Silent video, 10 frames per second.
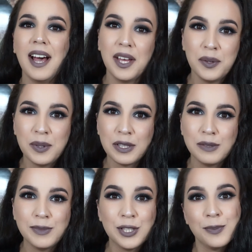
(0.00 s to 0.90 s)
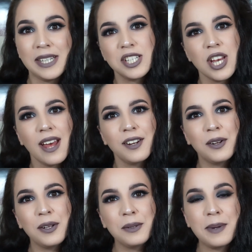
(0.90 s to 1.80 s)
Hi, welcome to my
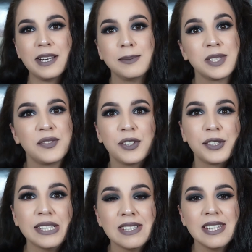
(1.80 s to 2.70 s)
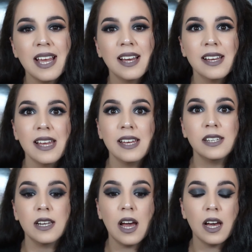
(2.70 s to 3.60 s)
channel. My name's Florencia
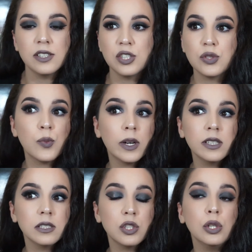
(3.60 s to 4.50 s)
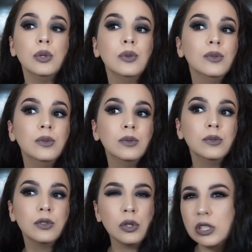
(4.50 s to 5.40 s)
and I just wanted to
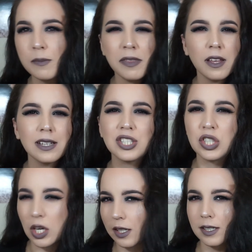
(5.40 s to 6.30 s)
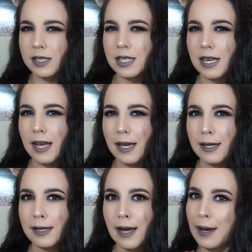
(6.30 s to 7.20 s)
do something dark
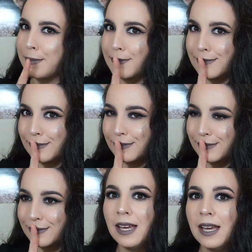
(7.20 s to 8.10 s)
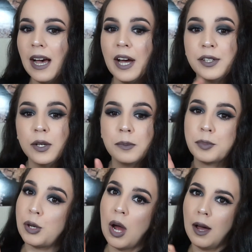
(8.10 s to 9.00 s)
today. I know
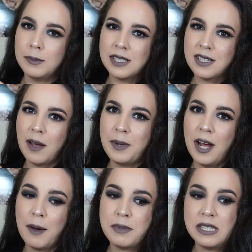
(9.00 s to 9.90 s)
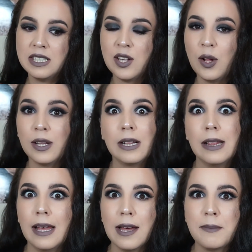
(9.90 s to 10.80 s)
prom is coming up and it's all
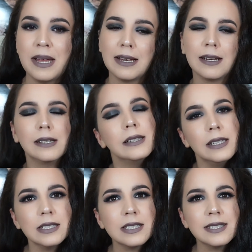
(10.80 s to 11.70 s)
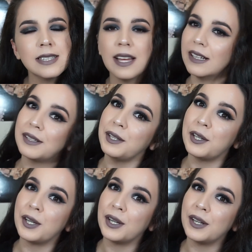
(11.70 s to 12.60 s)
glam and glitz and
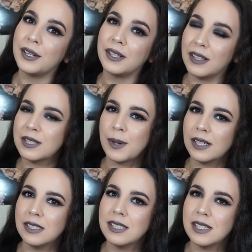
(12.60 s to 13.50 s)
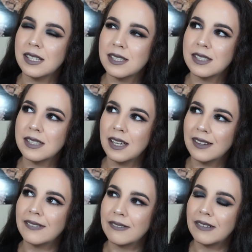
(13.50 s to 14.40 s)
glitter. That's what glitz is, yeah.
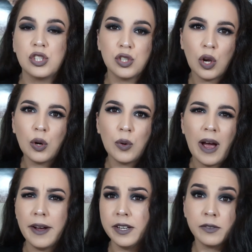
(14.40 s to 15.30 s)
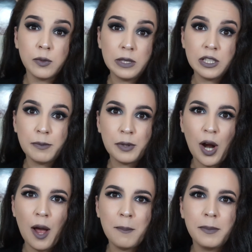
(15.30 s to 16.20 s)
So I never went to
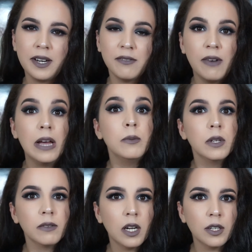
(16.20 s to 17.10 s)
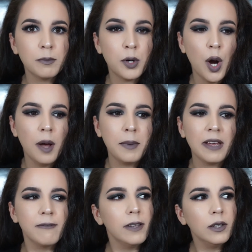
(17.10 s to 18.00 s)
prom, but if I would have gone to prom,
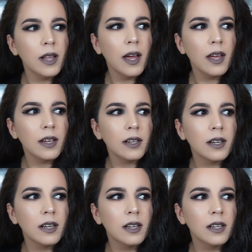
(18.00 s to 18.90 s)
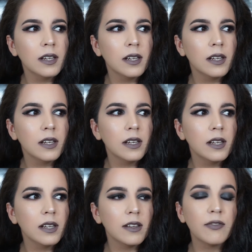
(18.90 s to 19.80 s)
I feel like
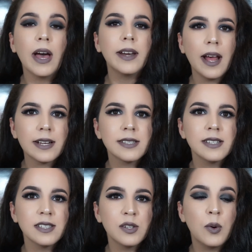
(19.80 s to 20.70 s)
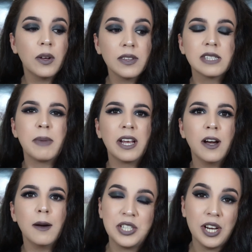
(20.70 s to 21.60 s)
if I had access to all this
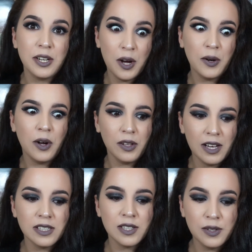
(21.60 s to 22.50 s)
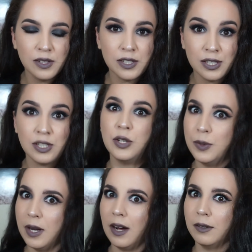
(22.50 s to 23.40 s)
makeup, which I know all high schoolers do
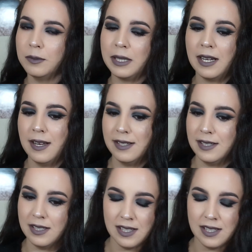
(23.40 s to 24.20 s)
now because